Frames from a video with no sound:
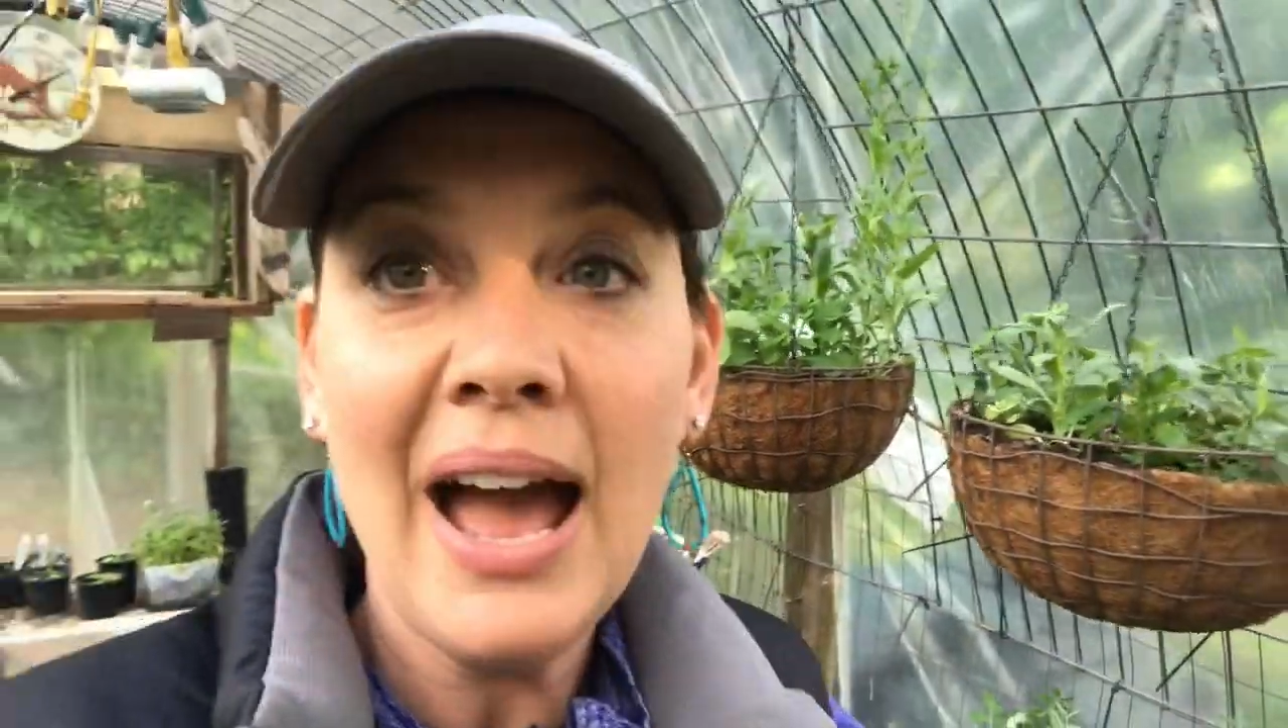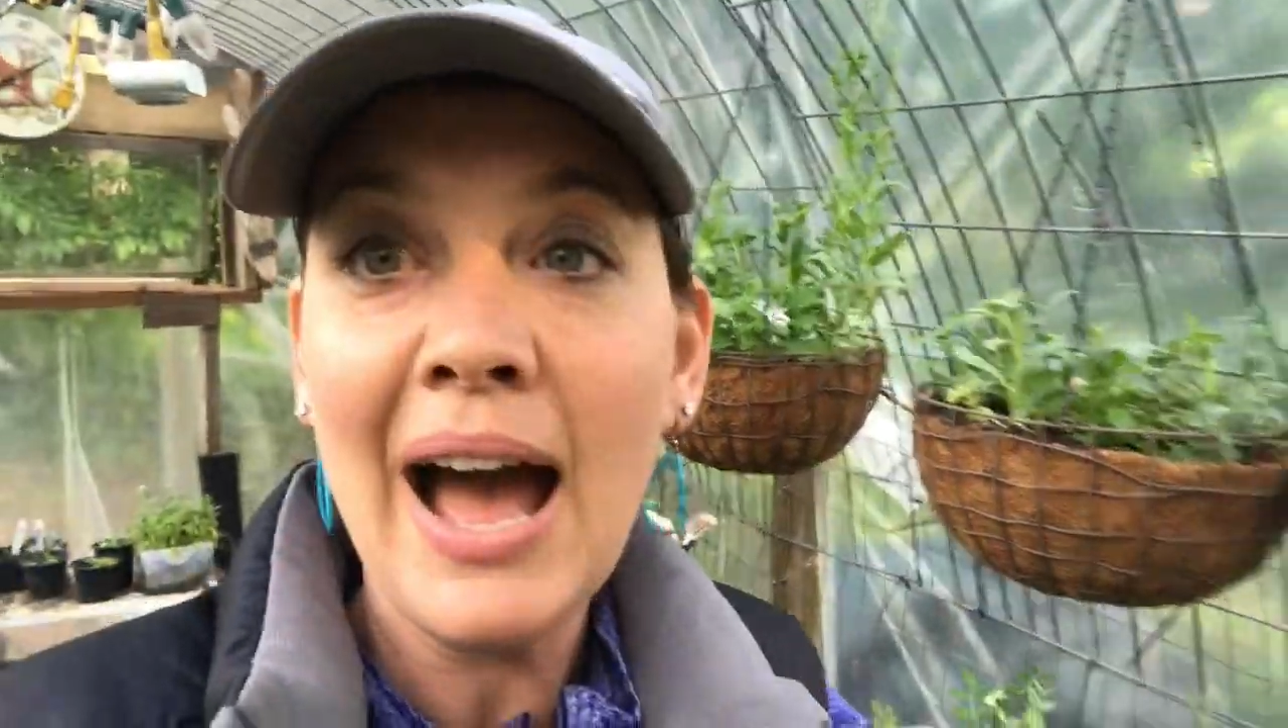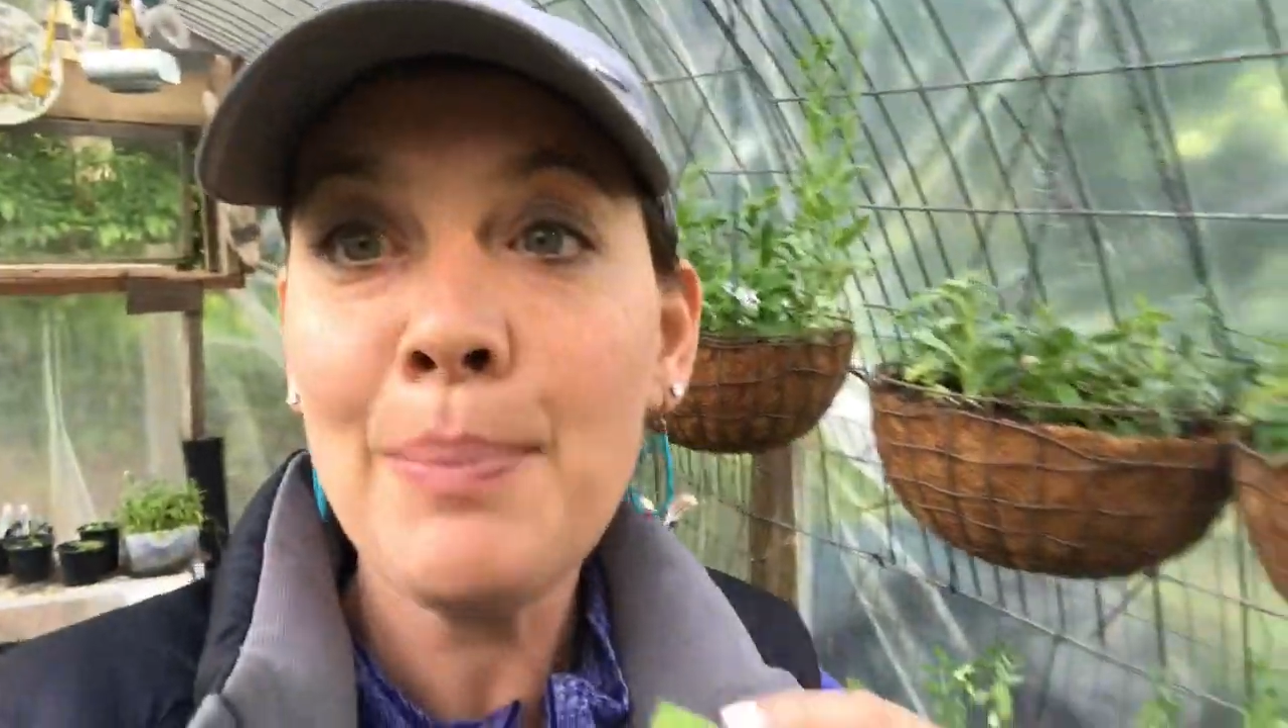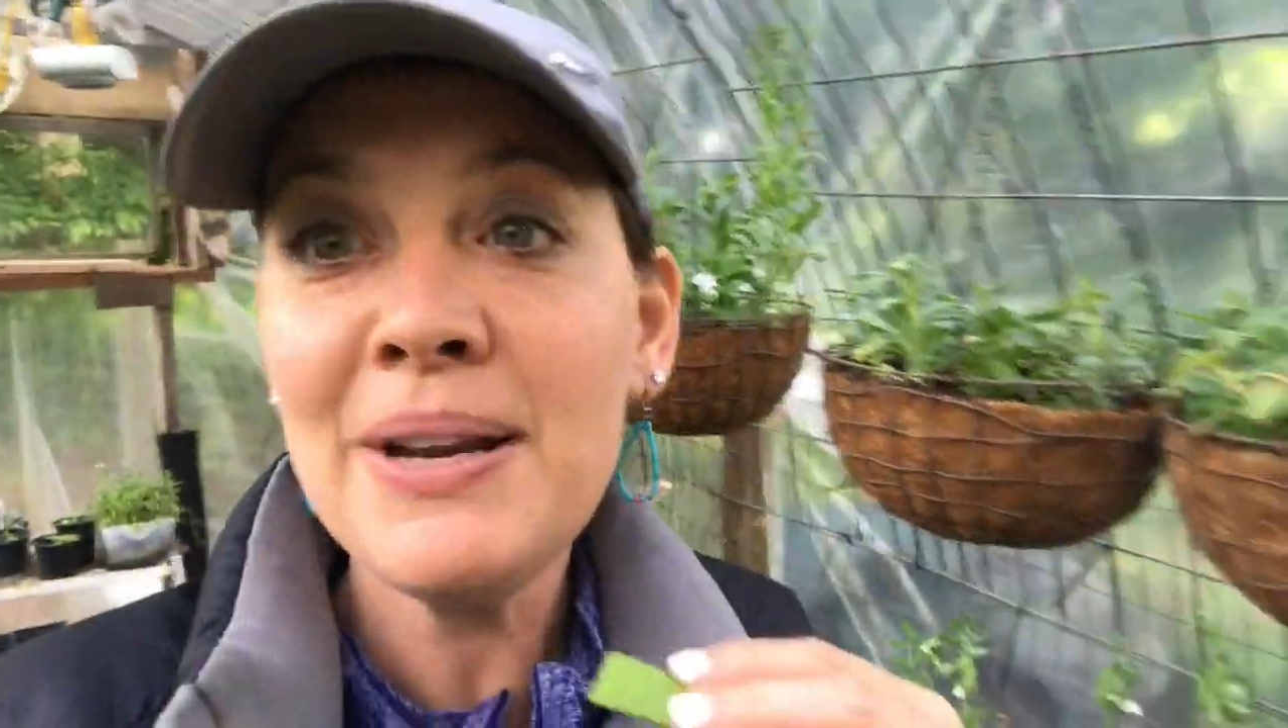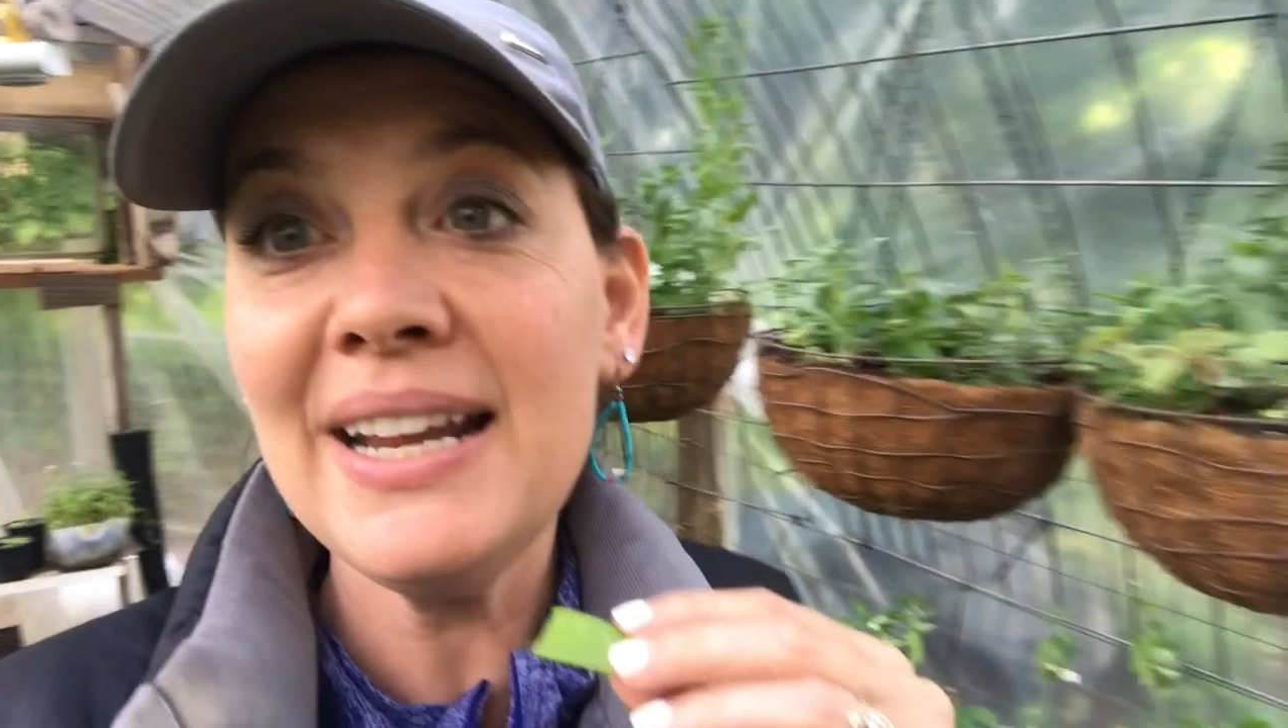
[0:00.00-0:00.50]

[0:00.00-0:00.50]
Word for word: happy